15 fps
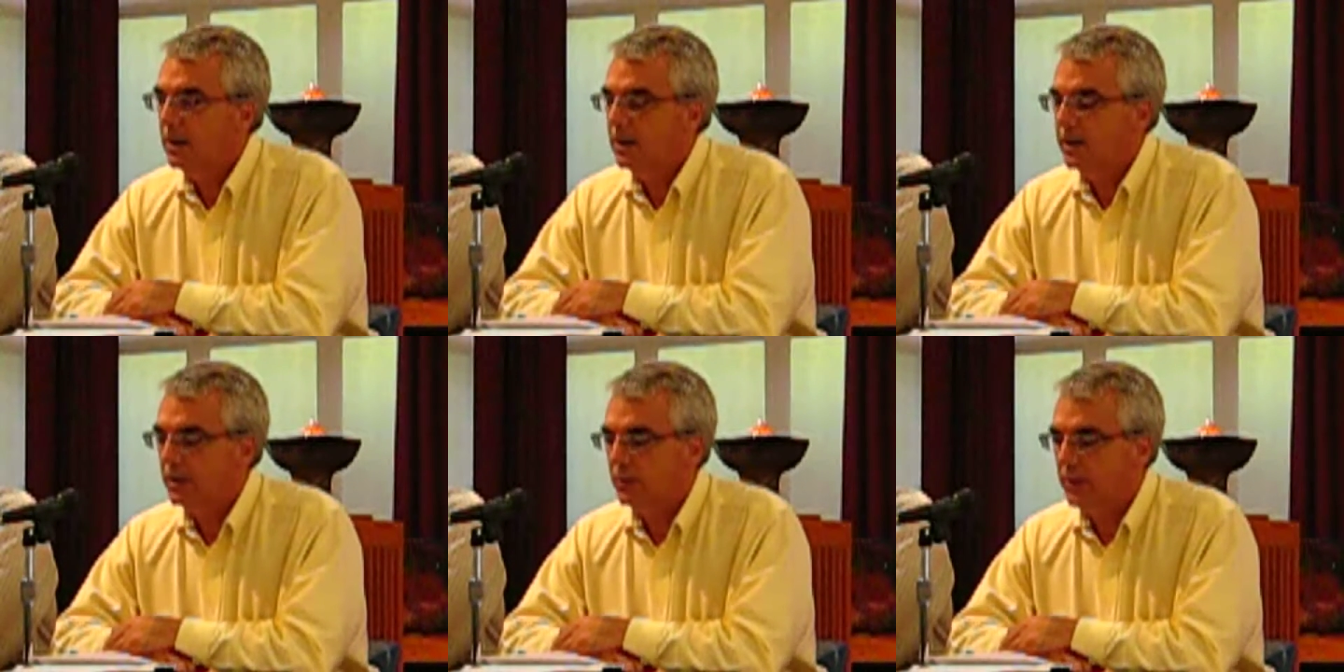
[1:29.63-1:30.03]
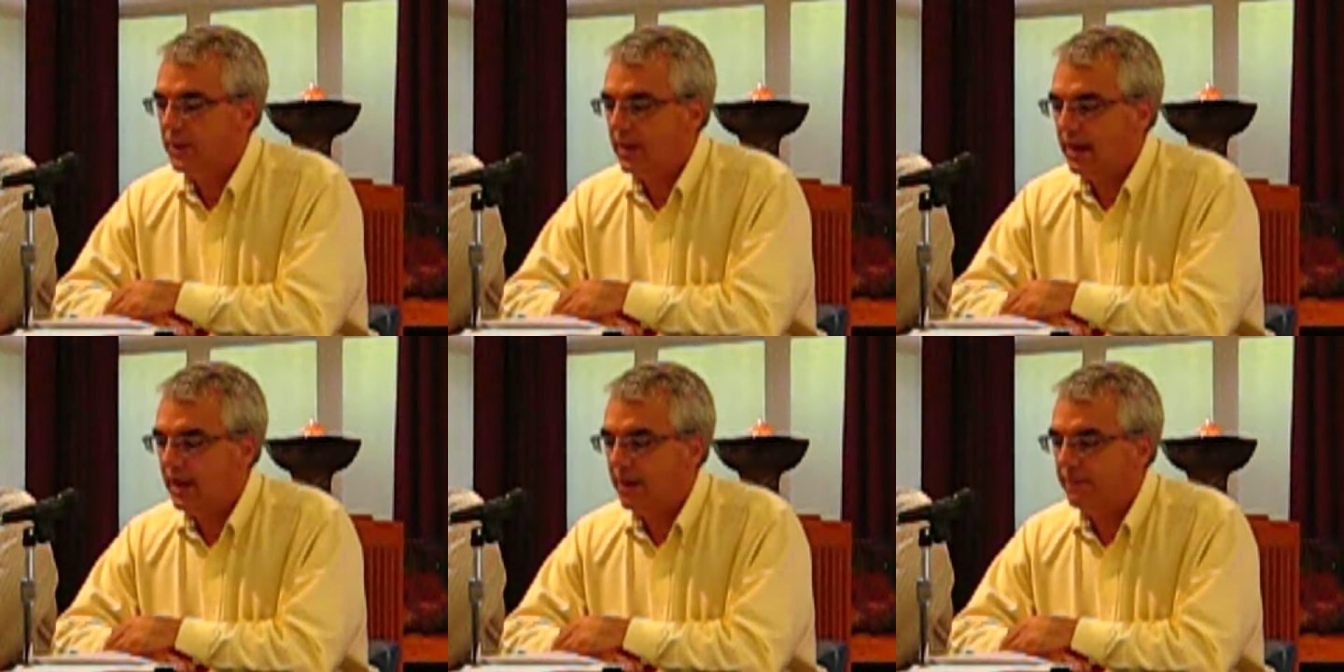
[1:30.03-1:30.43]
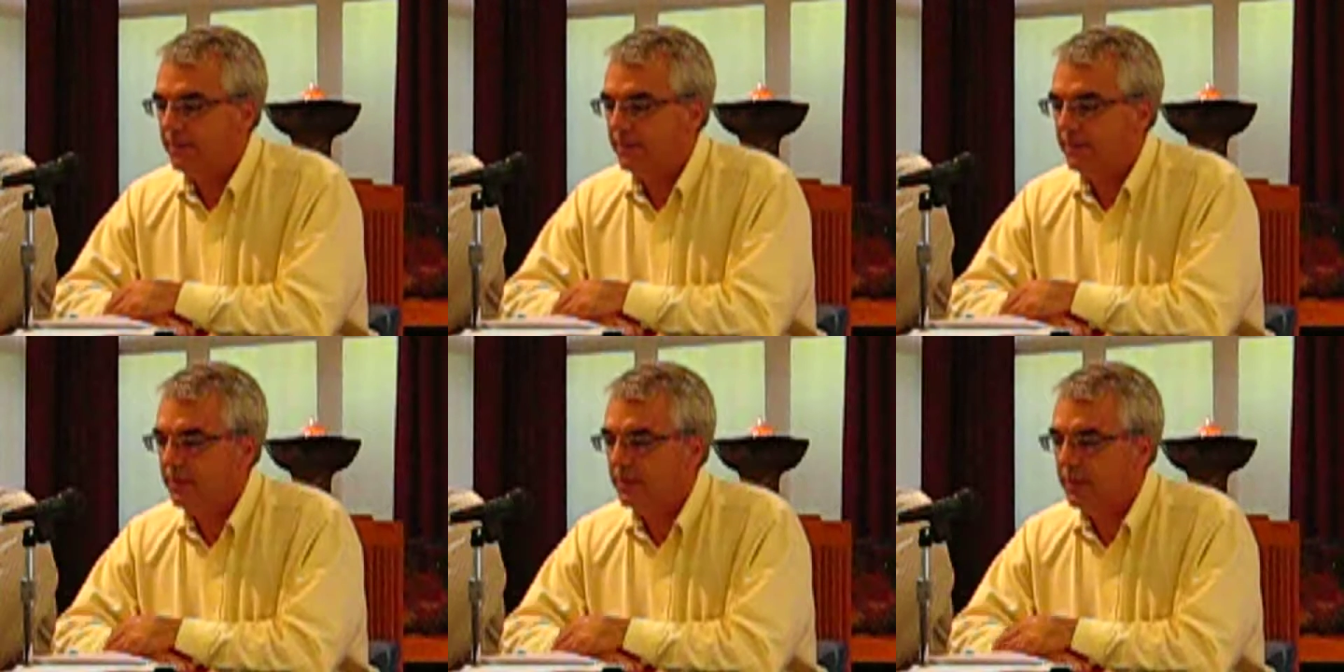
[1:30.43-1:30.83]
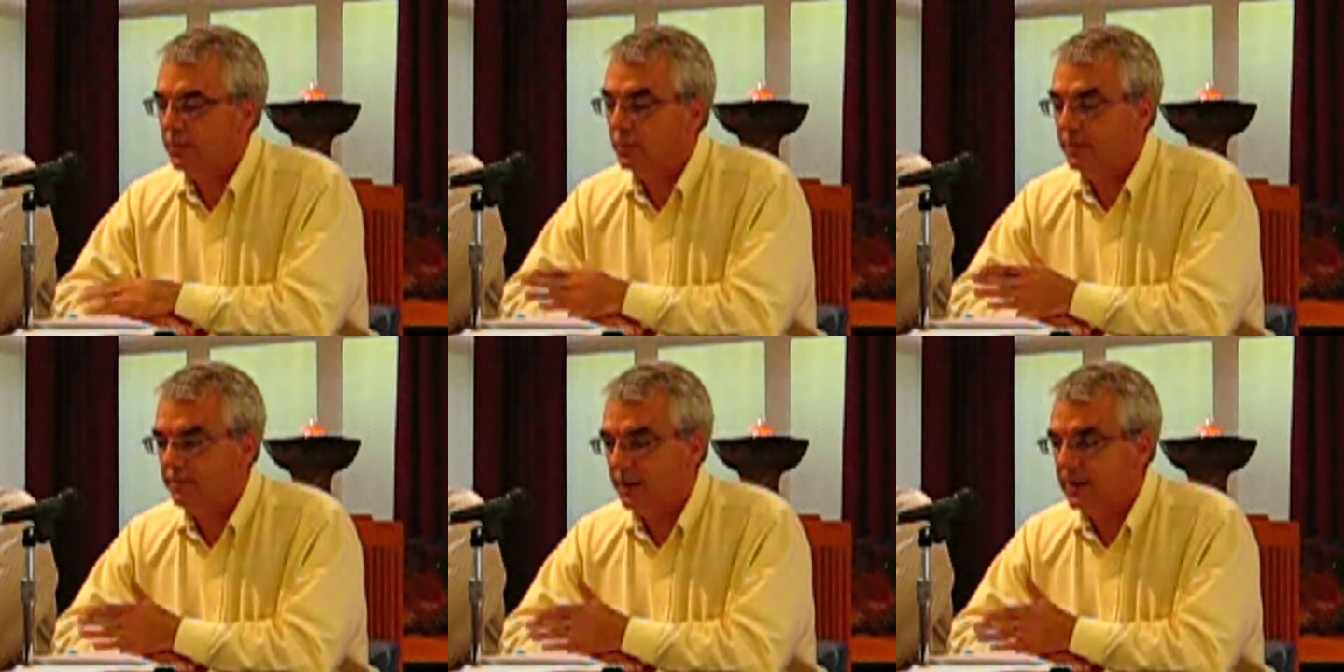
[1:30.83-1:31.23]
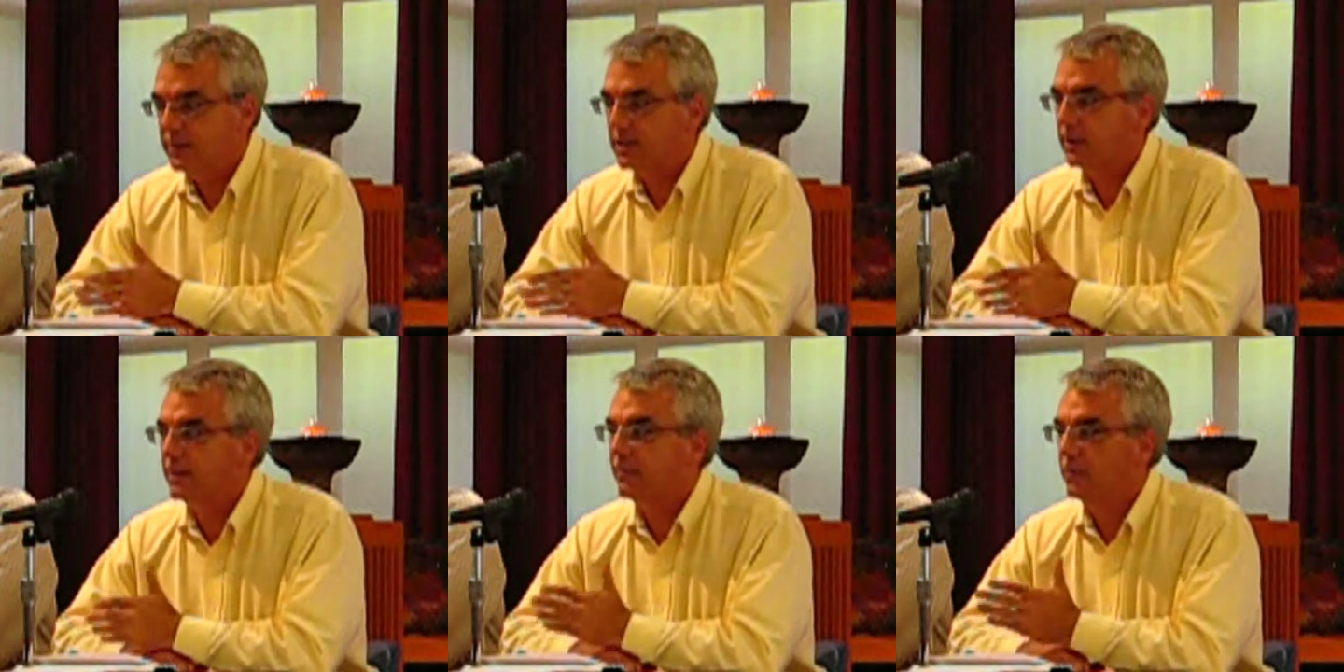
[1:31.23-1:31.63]
that we have that we're
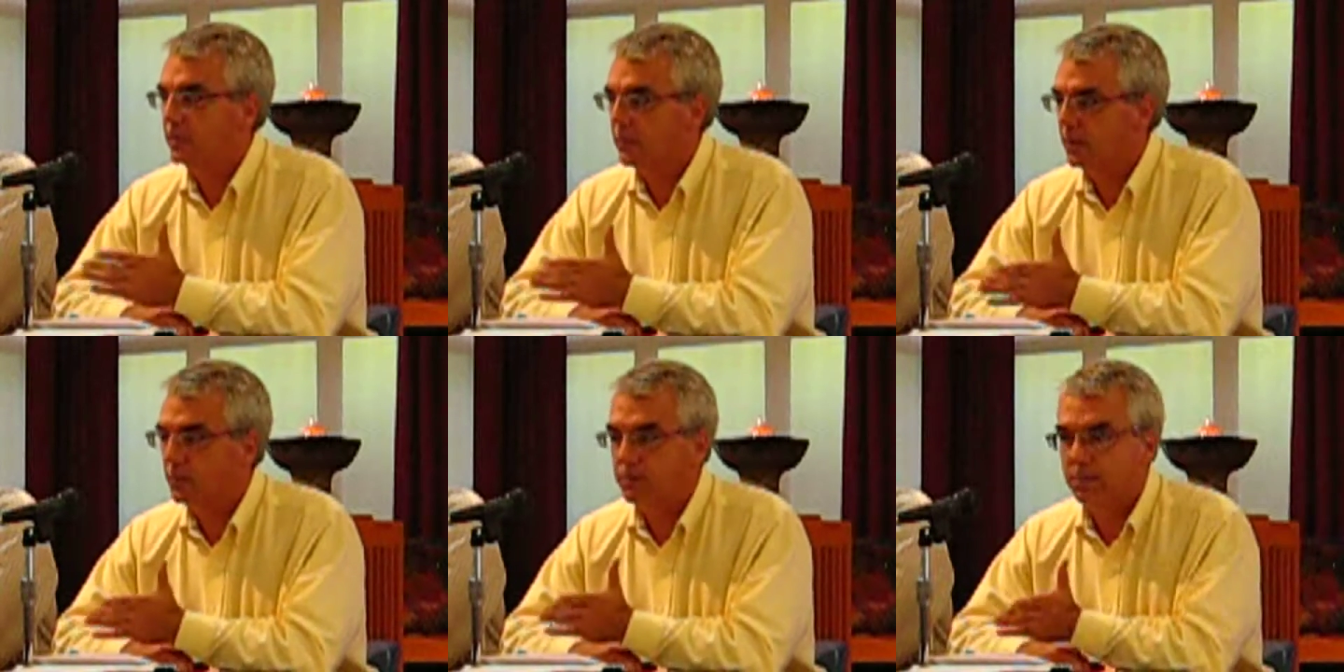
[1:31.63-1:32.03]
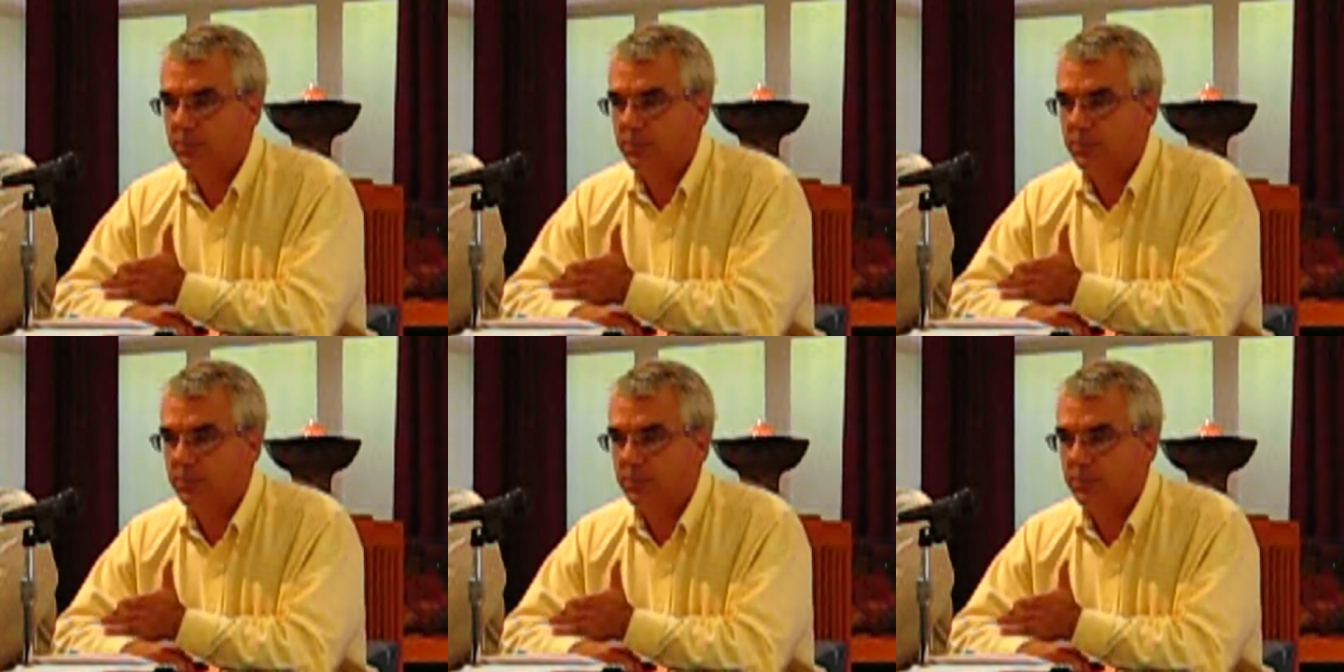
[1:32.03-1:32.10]
facing for the